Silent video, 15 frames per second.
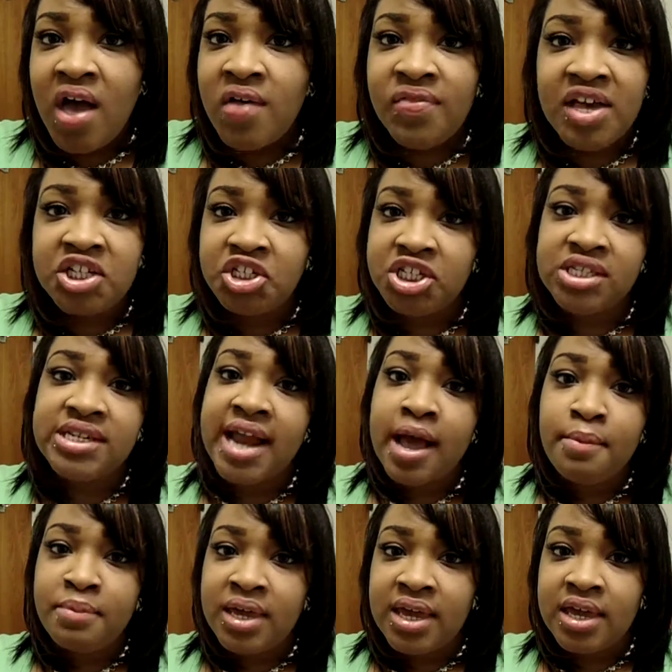That's just not
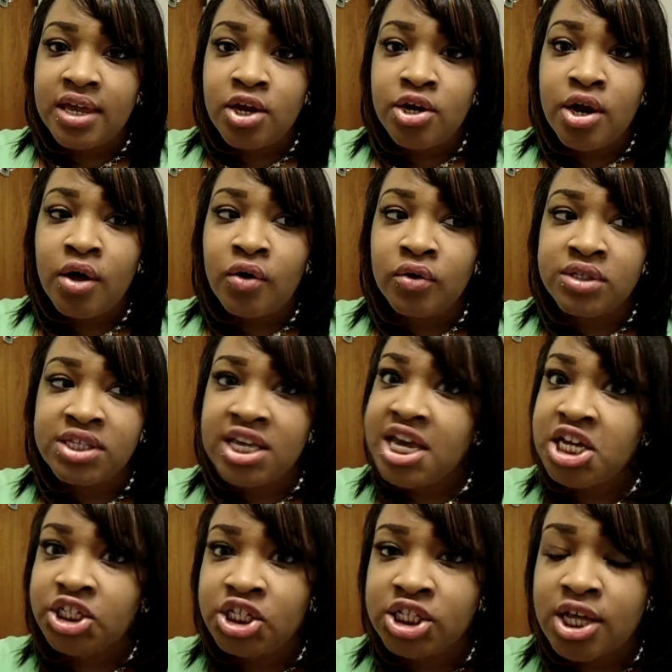me, you know, to
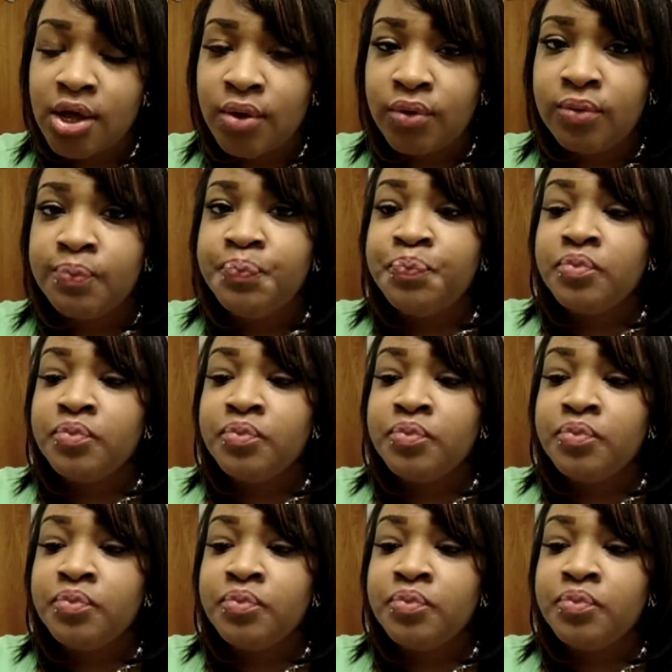each his own.